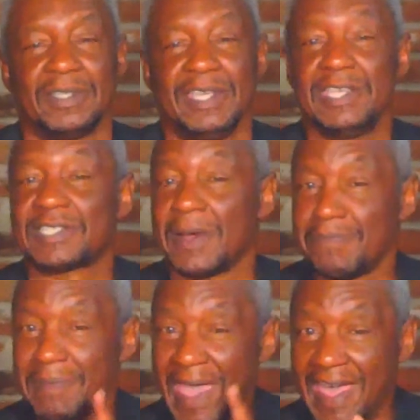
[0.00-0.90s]
is the
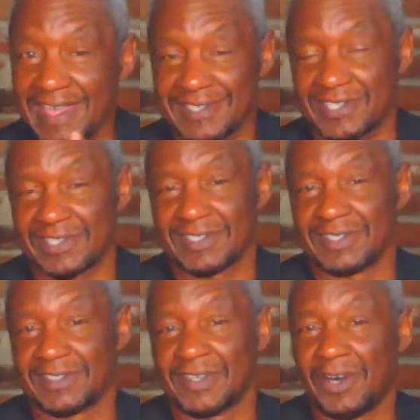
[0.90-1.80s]
mask
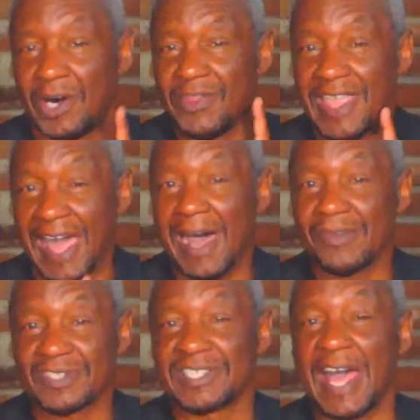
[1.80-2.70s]
on the
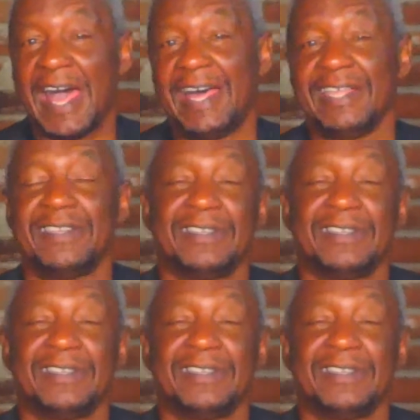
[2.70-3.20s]
outside